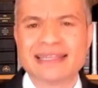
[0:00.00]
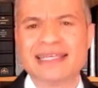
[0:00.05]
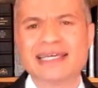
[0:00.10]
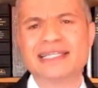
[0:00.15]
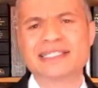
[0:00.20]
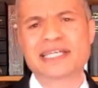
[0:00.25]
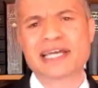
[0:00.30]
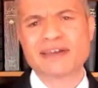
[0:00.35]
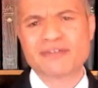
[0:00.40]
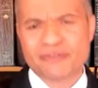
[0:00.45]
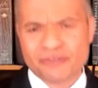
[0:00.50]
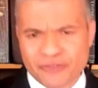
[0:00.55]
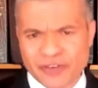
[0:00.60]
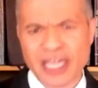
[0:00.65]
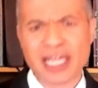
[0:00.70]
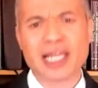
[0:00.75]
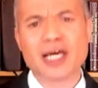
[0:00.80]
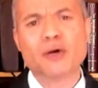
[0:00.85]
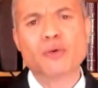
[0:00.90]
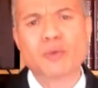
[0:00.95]
there's a
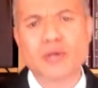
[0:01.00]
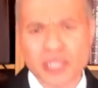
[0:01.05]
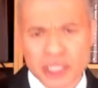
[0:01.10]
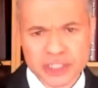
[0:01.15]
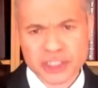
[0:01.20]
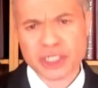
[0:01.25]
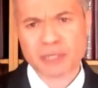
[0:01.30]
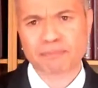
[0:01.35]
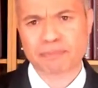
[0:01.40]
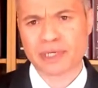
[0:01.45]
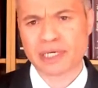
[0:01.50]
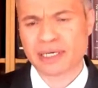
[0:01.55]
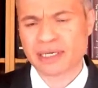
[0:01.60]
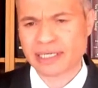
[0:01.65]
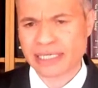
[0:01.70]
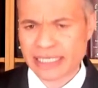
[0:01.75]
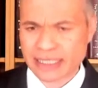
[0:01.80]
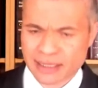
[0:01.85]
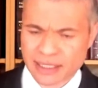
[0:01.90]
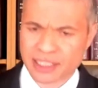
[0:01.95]
fellow
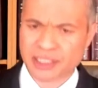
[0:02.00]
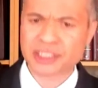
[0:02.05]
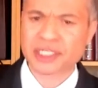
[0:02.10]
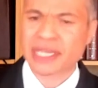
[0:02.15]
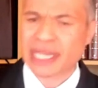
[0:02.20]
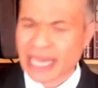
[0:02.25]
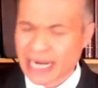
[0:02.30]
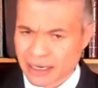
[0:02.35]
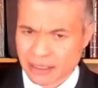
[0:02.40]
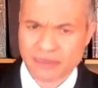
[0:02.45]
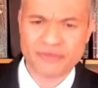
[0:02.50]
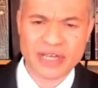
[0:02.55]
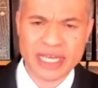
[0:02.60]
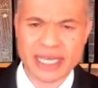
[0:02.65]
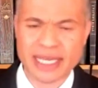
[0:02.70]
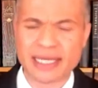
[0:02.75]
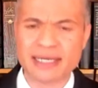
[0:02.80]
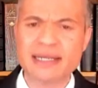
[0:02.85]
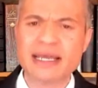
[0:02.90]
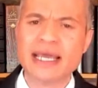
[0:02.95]
worshiper in this
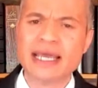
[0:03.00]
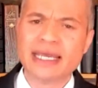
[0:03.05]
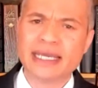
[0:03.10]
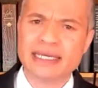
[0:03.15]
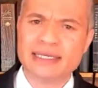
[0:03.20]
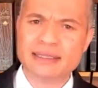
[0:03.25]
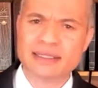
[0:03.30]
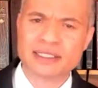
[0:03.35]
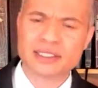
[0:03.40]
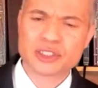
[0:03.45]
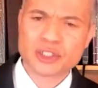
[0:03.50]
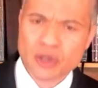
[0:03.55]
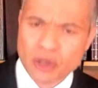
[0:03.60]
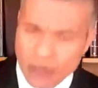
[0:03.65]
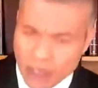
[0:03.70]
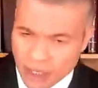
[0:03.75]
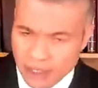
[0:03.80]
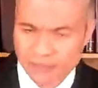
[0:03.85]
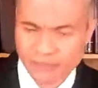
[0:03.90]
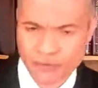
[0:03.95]
caravan, in this
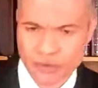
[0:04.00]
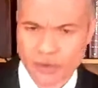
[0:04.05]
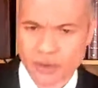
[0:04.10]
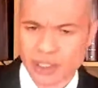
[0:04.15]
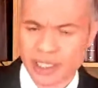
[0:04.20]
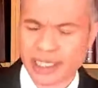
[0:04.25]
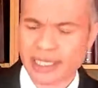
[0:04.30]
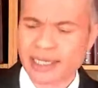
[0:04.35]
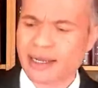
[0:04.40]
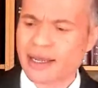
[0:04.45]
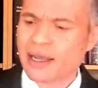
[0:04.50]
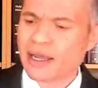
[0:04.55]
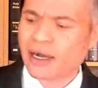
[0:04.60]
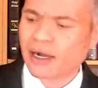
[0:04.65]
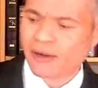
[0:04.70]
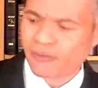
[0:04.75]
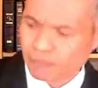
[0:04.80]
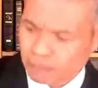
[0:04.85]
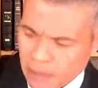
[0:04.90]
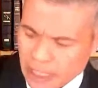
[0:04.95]
convoy
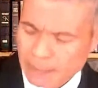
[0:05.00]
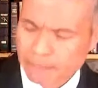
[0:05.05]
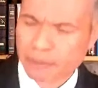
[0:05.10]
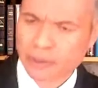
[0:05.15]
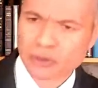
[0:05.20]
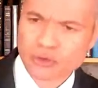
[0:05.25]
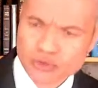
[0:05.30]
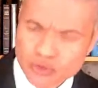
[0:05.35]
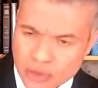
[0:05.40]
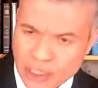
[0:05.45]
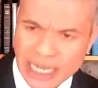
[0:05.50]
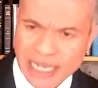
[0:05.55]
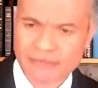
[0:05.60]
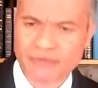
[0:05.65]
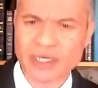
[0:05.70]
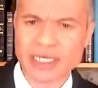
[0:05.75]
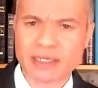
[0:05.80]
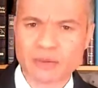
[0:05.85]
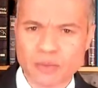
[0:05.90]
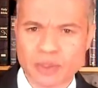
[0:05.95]
of people
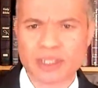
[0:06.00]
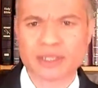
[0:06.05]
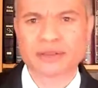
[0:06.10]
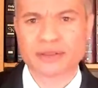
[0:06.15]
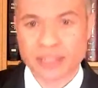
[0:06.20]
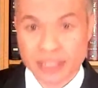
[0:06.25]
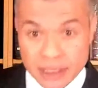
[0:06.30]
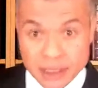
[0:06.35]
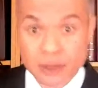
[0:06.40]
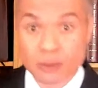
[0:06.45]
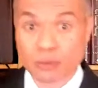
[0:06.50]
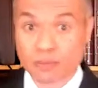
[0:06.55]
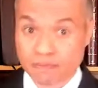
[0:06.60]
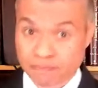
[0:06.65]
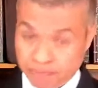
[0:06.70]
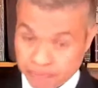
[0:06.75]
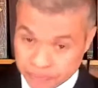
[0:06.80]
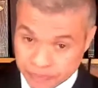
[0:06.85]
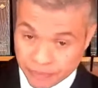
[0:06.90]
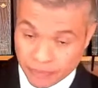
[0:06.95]
traveling with this
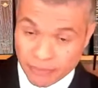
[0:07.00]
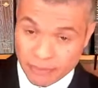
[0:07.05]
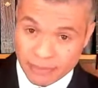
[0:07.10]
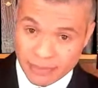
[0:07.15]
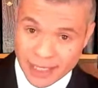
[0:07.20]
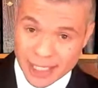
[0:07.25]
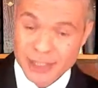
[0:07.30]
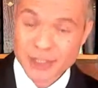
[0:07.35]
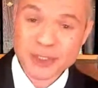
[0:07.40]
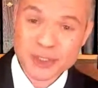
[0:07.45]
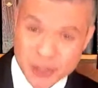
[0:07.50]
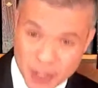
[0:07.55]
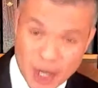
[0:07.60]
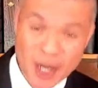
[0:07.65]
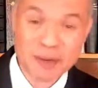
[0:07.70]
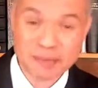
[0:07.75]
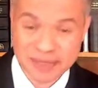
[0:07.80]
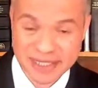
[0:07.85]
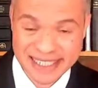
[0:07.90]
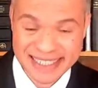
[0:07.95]

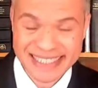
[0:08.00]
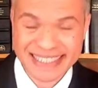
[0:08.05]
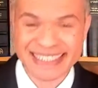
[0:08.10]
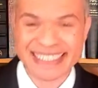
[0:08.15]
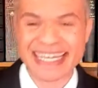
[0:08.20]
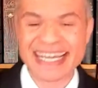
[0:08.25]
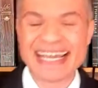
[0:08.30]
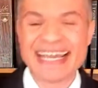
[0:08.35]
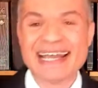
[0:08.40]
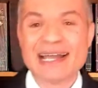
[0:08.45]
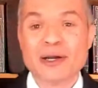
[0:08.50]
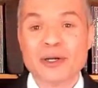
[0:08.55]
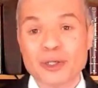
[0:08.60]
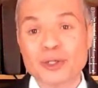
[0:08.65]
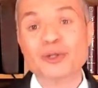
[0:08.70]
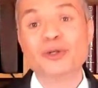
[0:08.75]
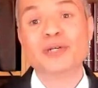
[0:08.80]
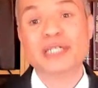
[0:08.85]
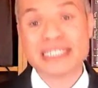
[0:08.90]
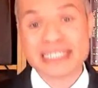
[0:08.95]
psalmist,
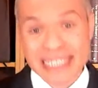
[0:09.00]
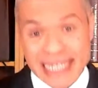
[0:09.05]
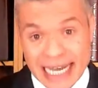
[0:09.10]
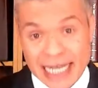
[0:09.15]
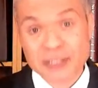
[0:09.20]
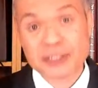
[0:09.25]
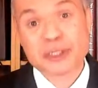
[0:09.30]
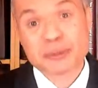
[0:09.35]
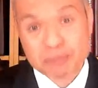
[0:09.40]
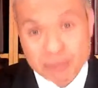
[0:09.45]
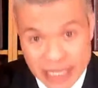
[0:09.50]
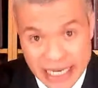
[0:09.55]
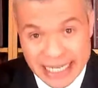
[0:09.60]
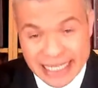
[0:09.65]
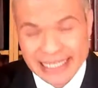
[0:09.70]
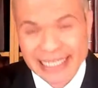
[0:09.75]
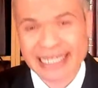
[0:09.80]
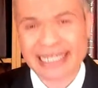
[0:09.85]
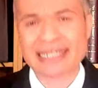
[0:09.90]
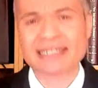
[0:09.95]
who is now
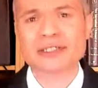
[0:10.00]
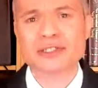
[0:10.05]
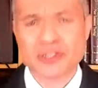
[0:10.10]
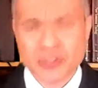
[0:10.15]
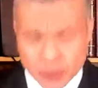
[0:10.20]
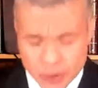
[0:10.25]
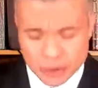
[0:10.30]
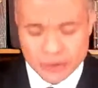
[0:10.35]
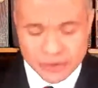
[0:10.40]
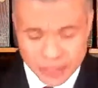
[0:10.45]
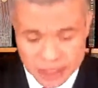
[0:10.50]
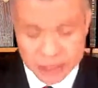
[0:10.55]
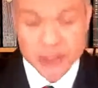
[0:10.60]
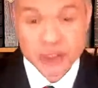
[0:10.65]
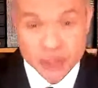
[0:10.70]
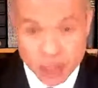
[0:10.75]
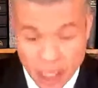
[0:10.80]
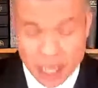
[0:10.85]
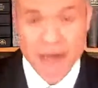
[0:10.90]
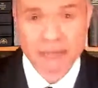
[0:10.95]
speaking to
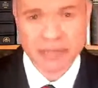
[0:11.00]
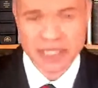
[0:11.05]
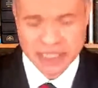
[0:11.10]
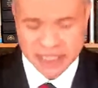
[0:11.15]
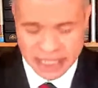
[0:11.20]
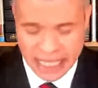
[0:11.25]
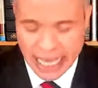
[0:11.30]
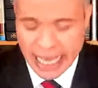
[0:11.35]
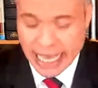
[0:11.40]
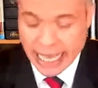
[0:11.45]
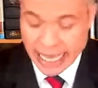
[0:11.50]
this psalmist,